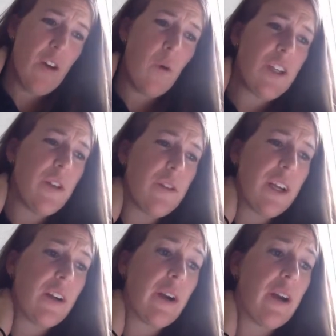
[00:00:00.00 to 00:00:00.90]
What do you
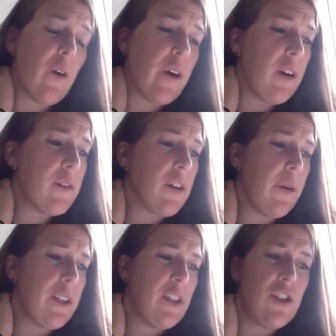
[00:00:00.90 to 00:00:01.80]
think Gregorio is
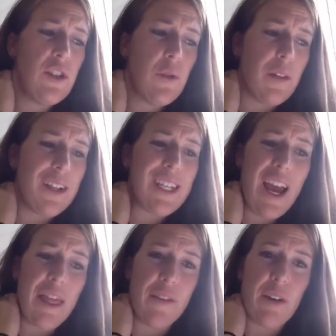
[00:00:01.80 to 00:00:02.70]
going to do on the
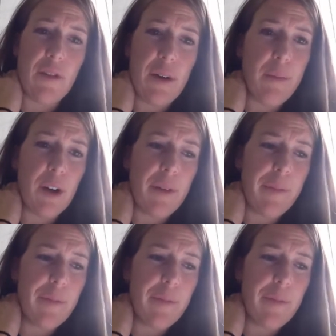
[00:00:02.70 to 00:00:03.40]
10th of November?